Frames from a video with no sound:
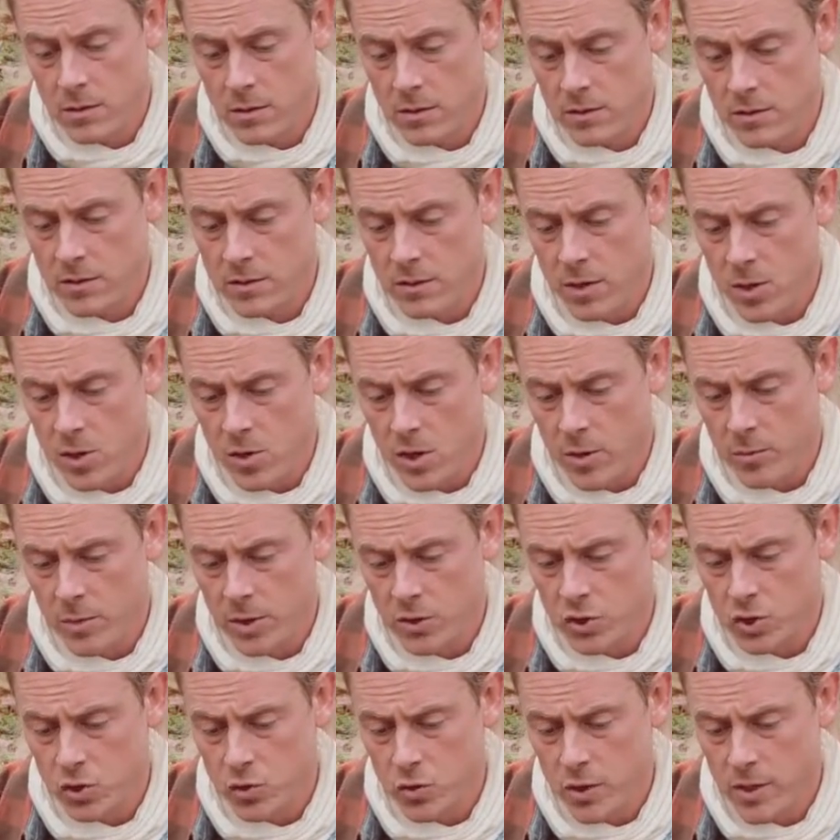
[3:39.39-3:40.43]
So I'm going
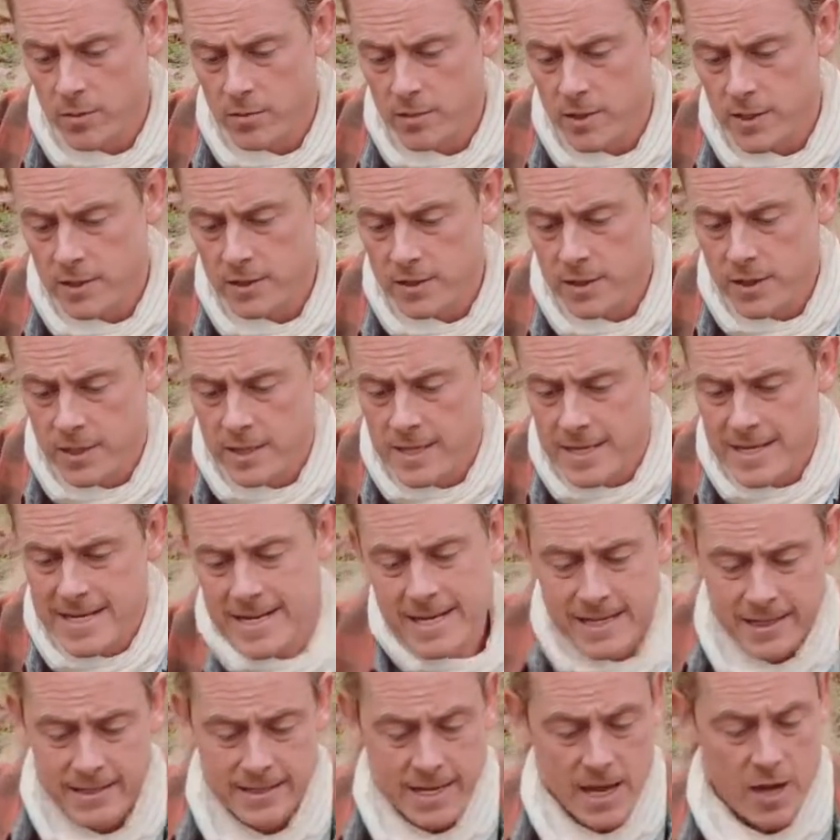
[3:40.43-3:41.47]
to trim this
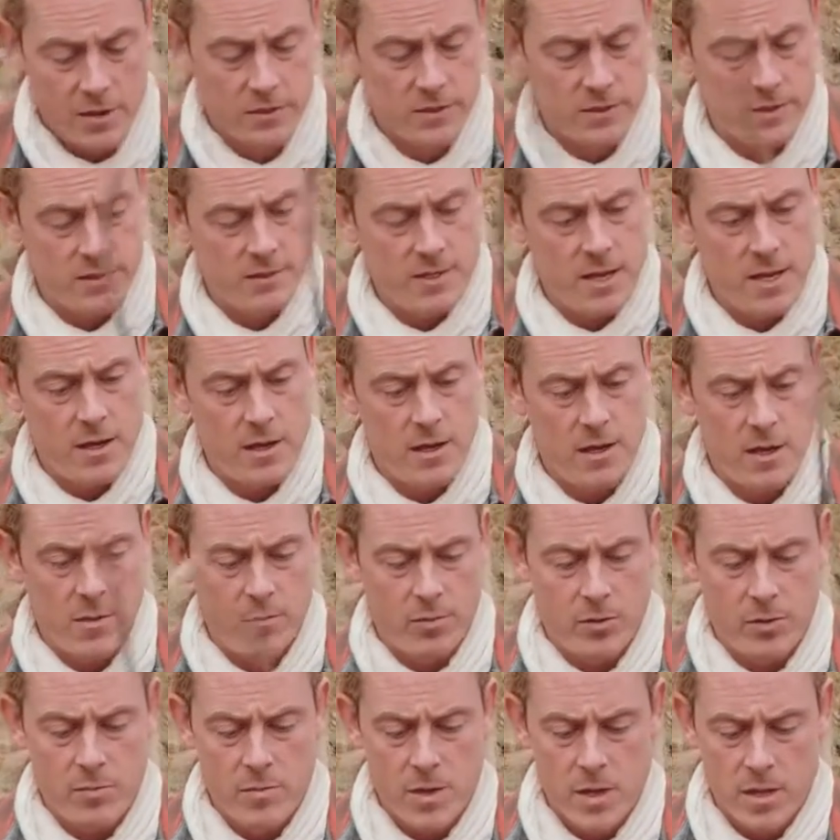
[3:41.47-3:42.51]
down. It's going to take a
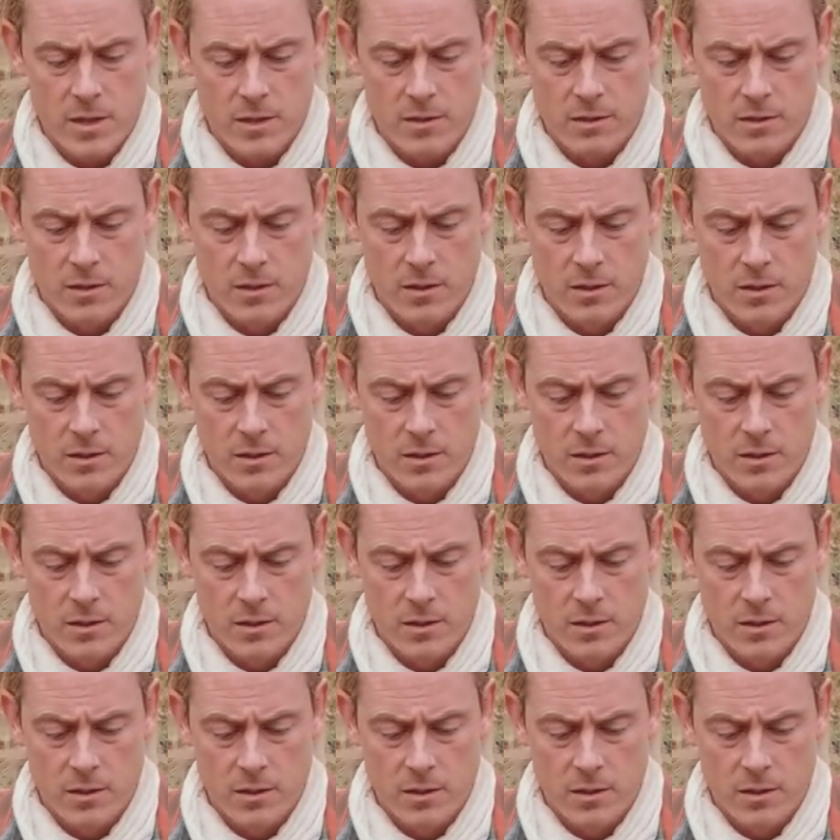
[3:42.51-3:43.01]
couple of minutes.